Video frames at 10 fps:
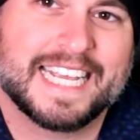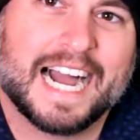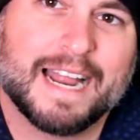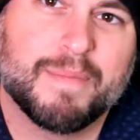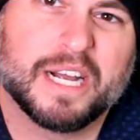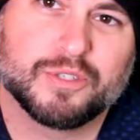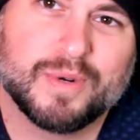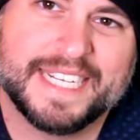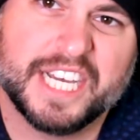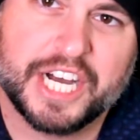the eyebrows
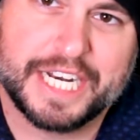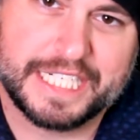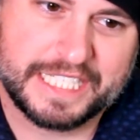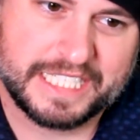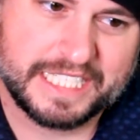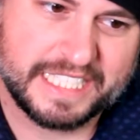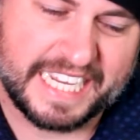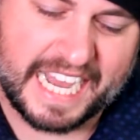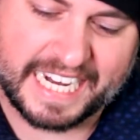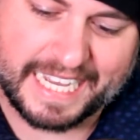redone.
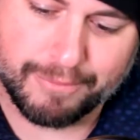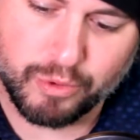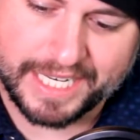Gotta get them